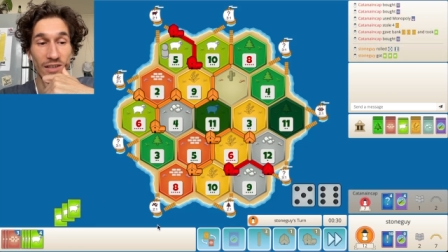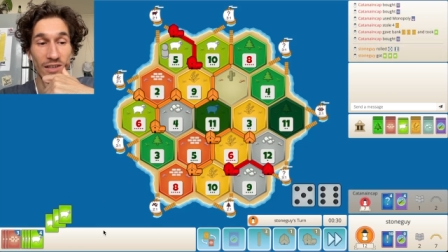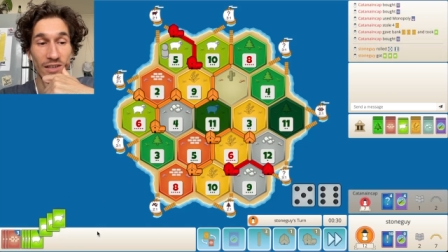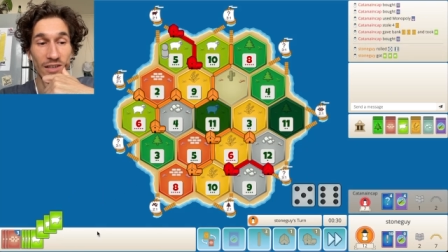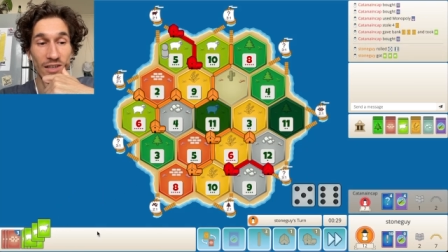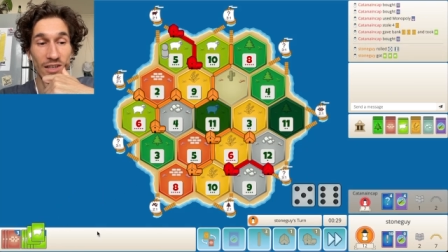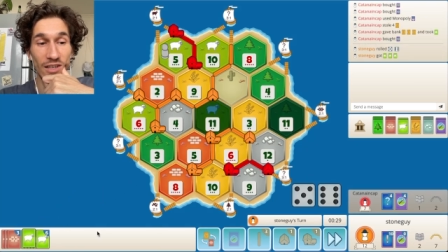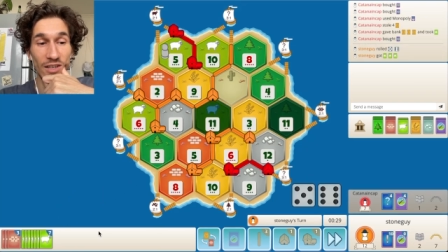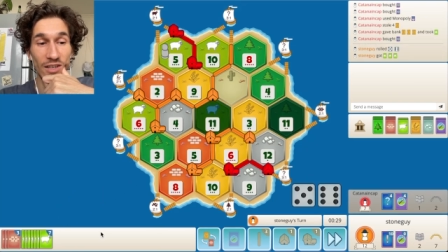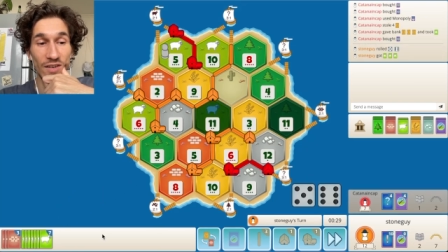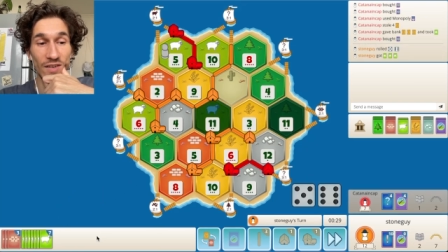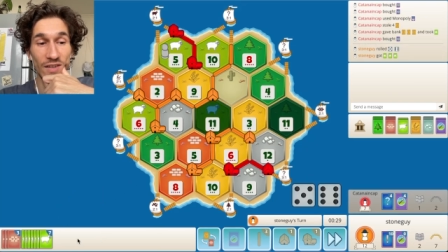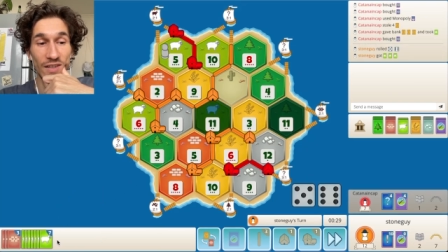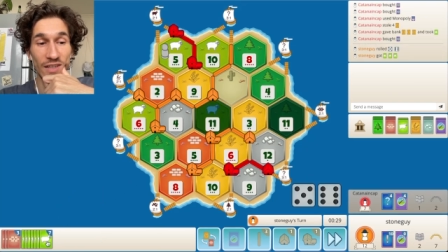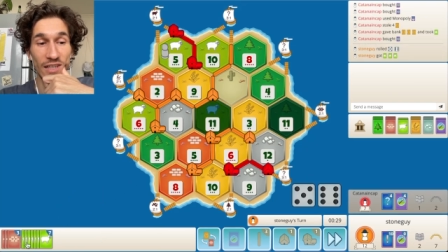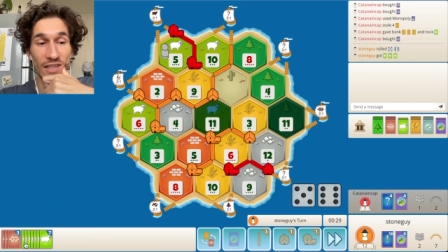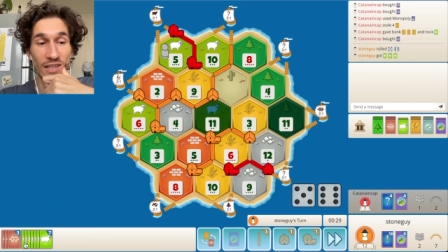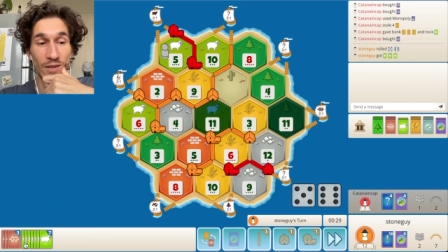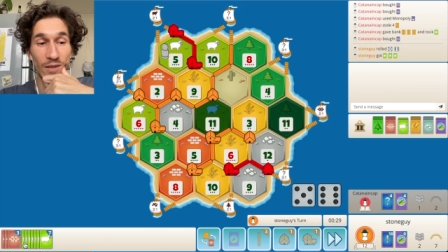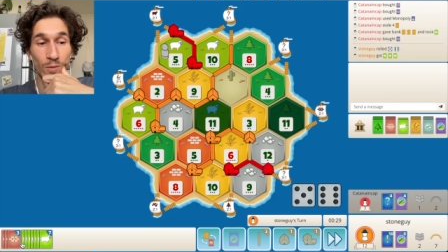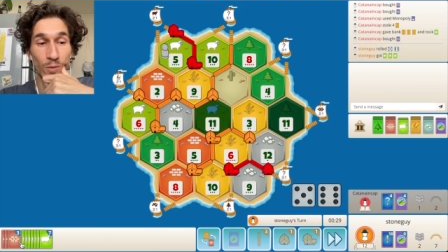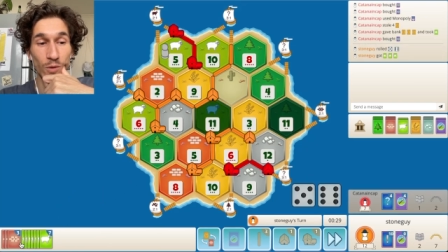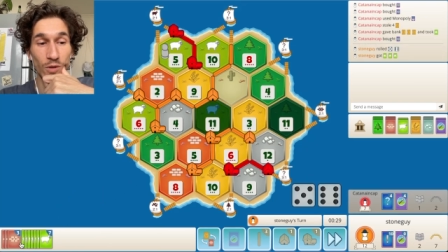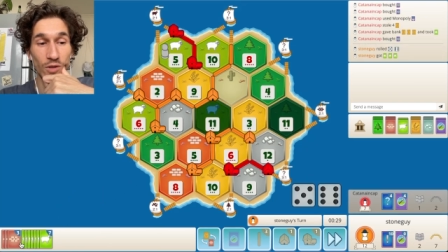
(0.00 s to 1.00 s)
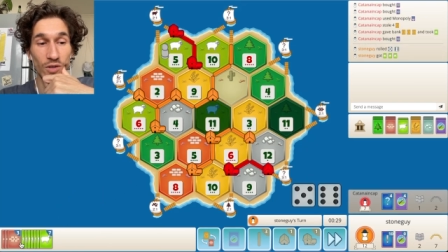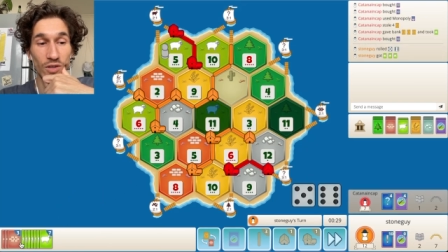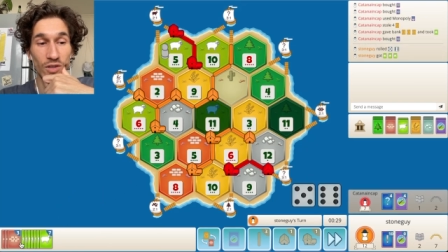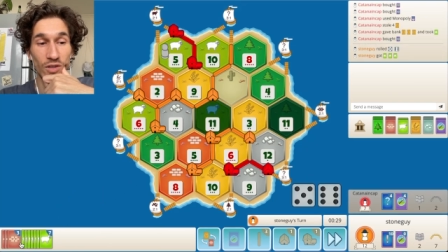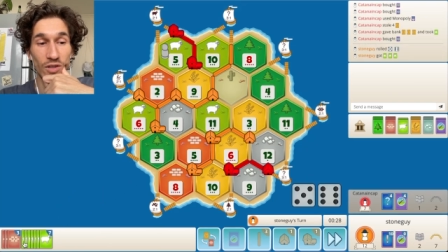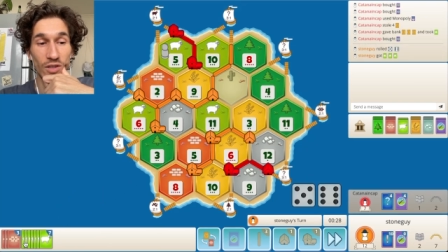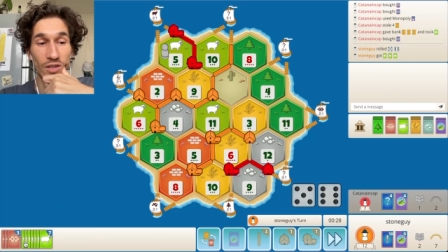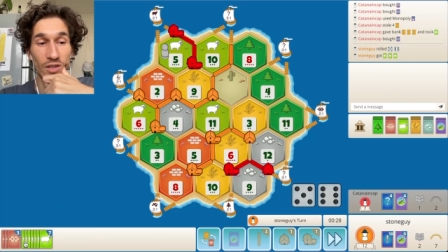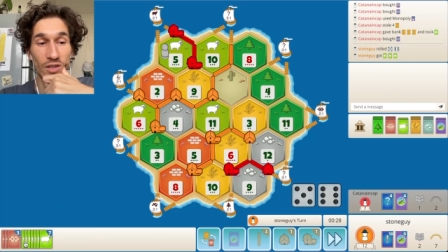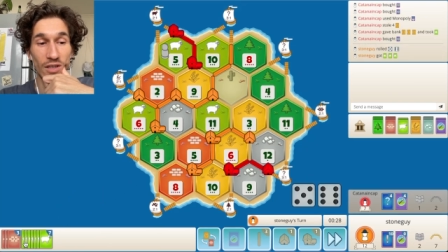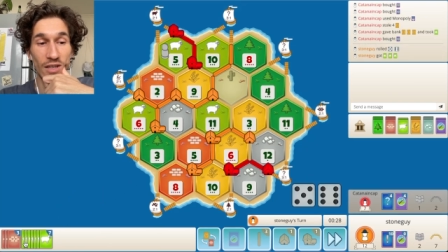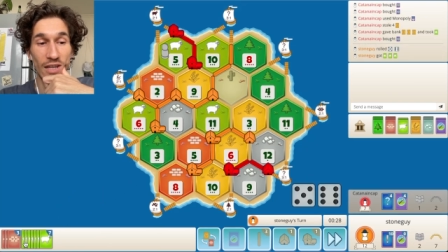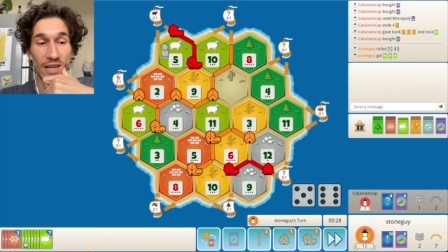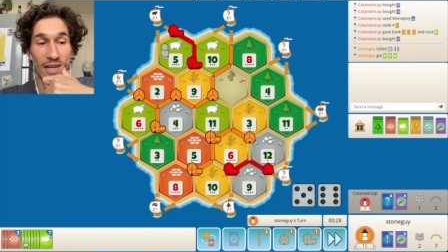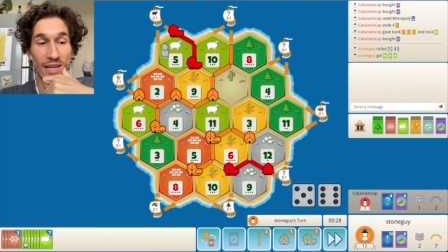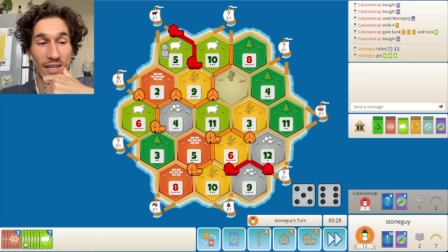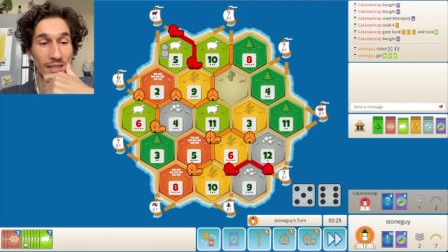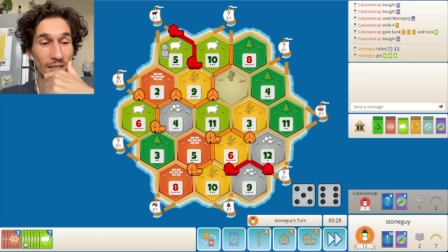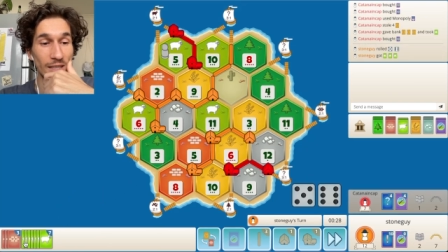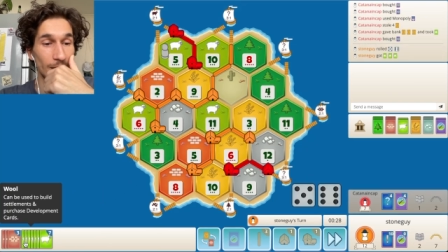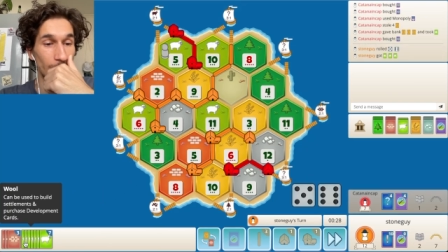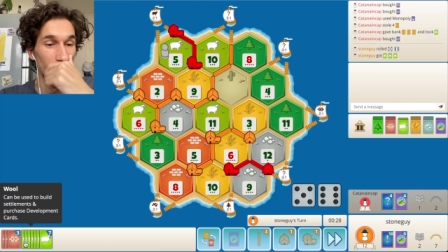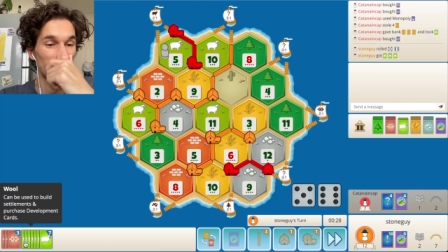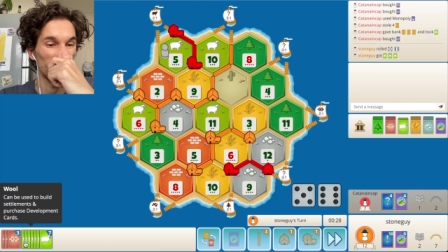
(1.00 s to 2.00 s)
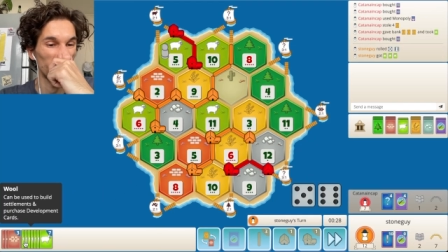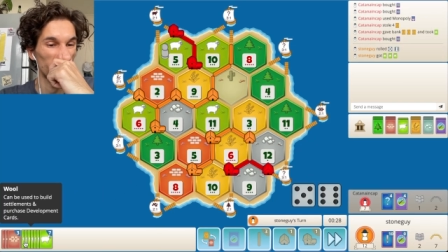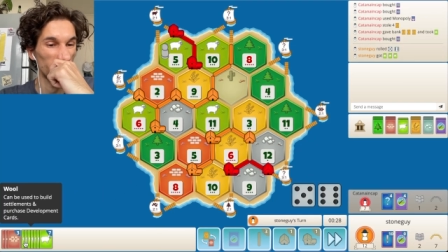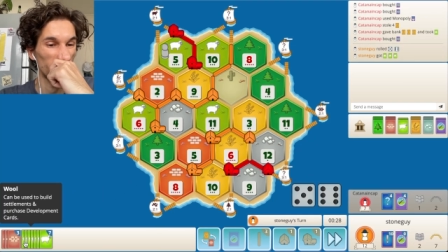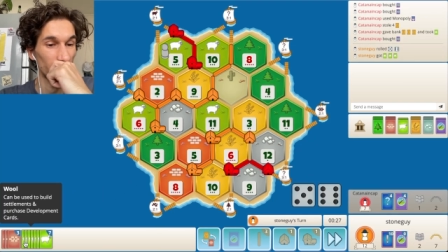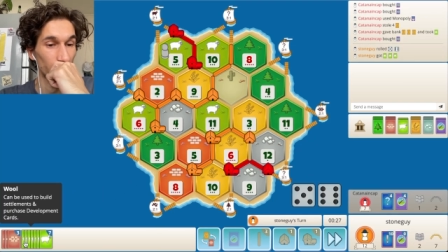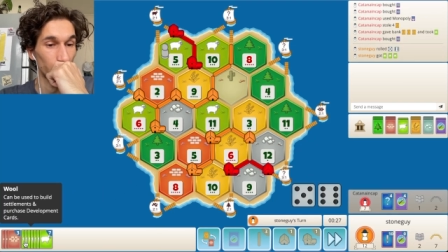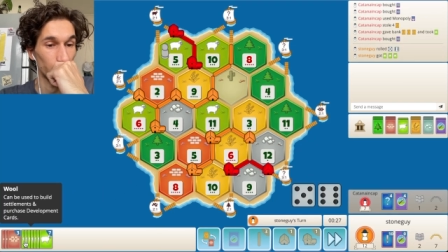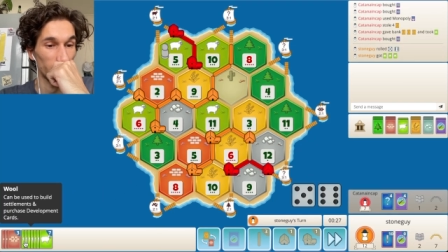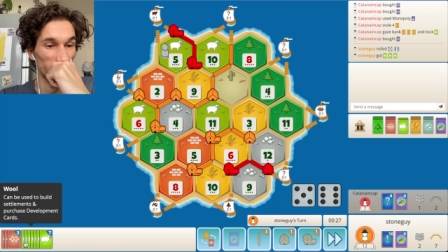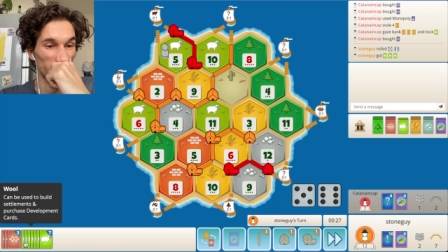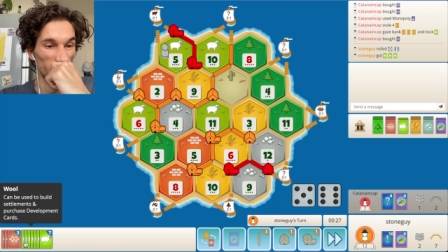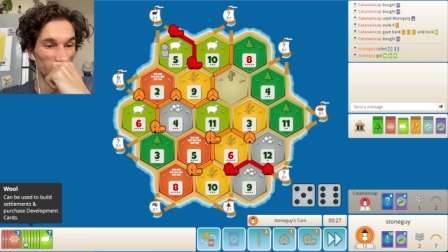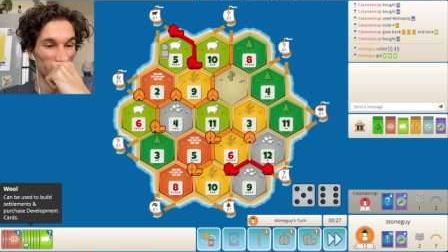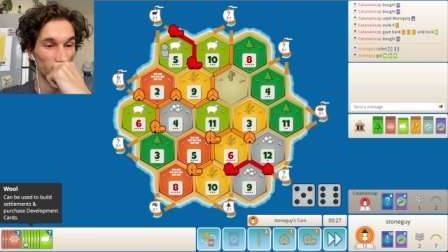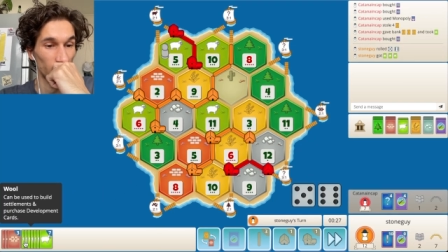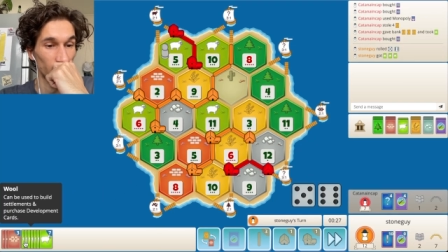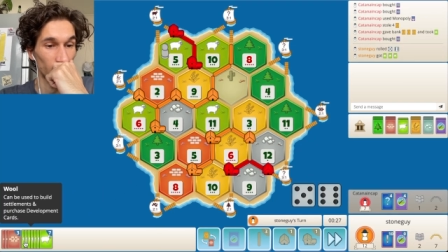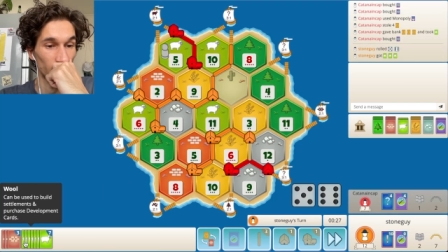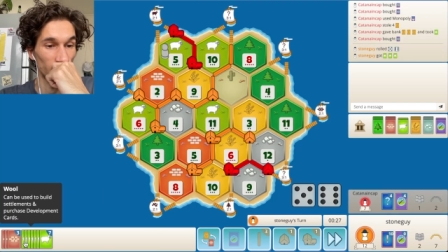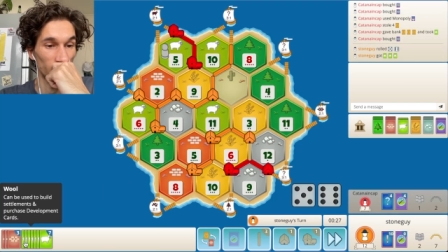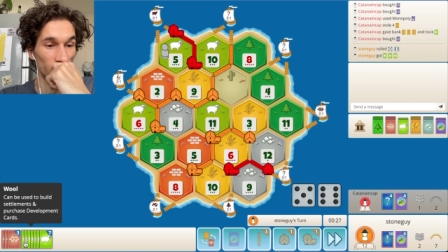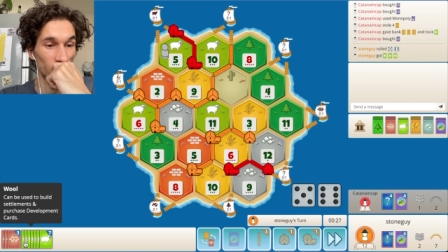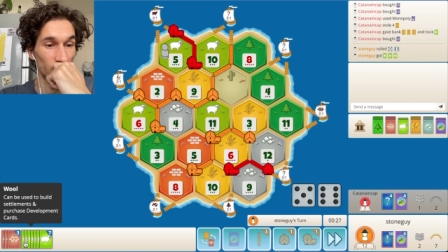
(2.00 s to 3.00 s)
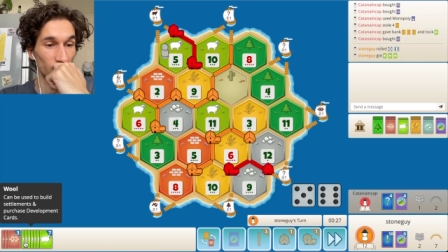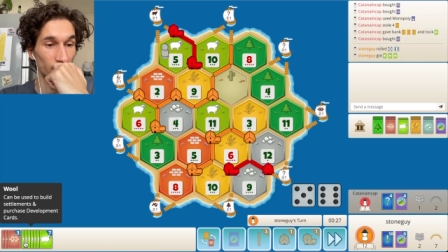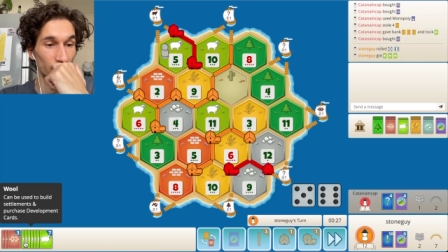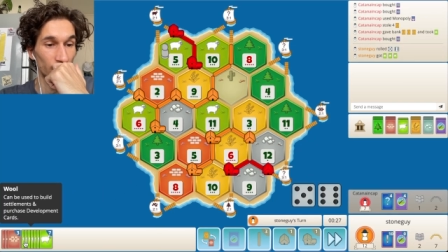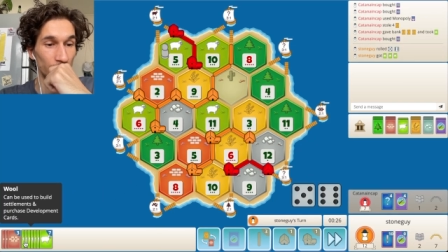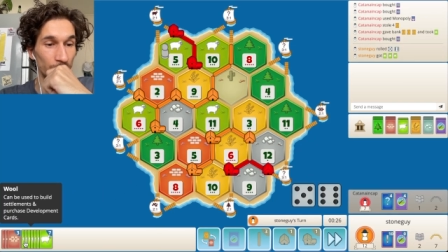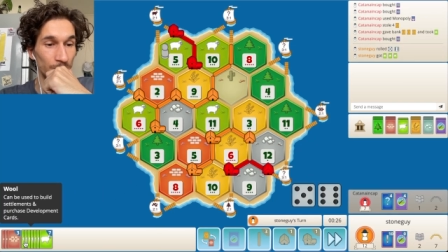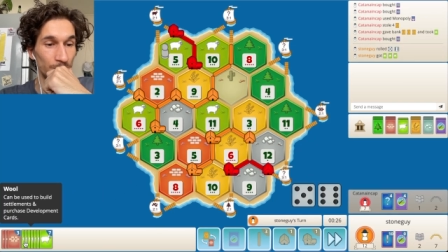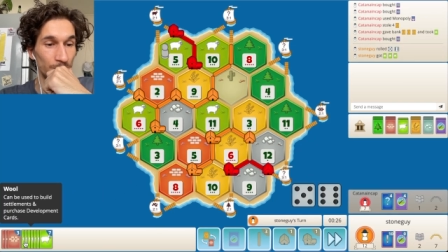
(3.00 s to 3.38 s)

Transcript: He really wants that. Mm.